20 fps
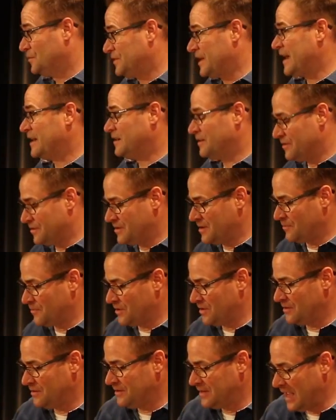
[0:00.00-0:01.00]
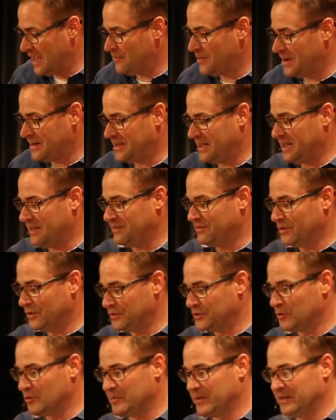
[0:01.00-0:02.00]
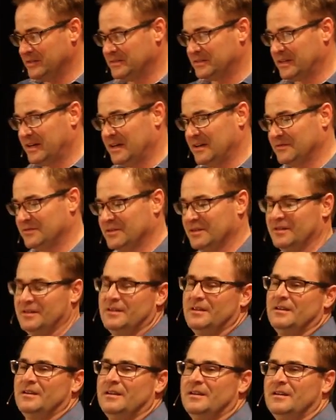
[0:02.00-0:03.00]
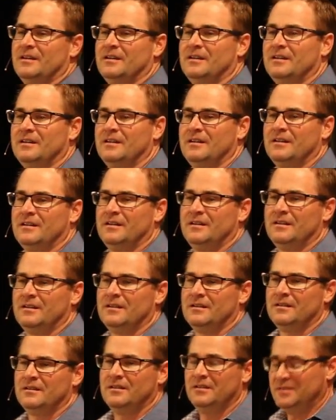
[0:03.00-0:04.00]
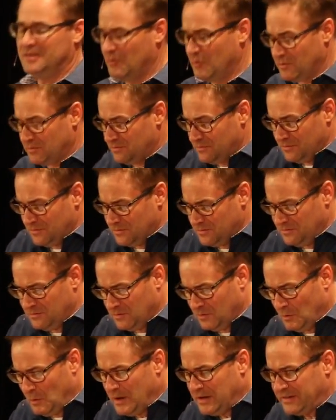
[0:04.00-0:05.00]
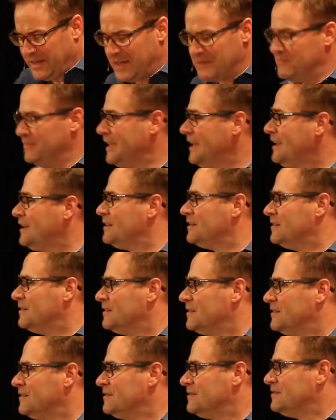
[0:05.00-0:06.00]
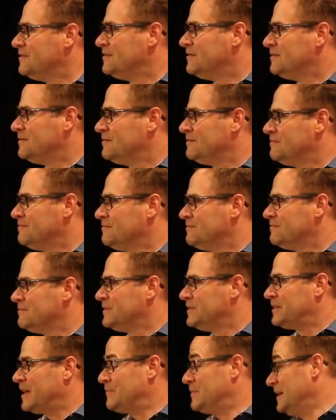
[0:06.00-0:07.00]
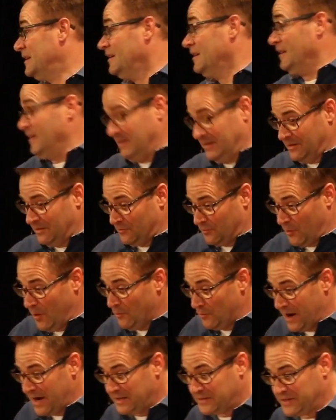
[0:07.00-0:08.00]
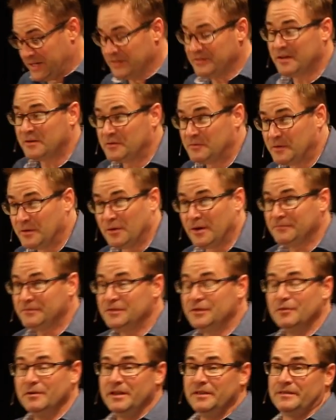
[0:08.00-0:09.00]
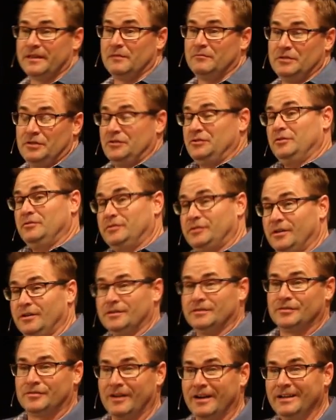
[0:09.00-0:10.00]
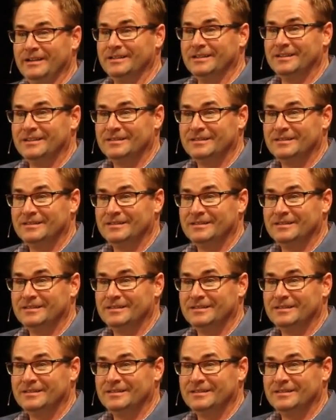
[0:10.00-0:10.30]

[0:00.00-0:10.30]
was adding to their number day by day, those who were being saved. You say, well, what does that mean? Does that mean, well, Rod, it sounds like we don't have to do anything. We just do church, right?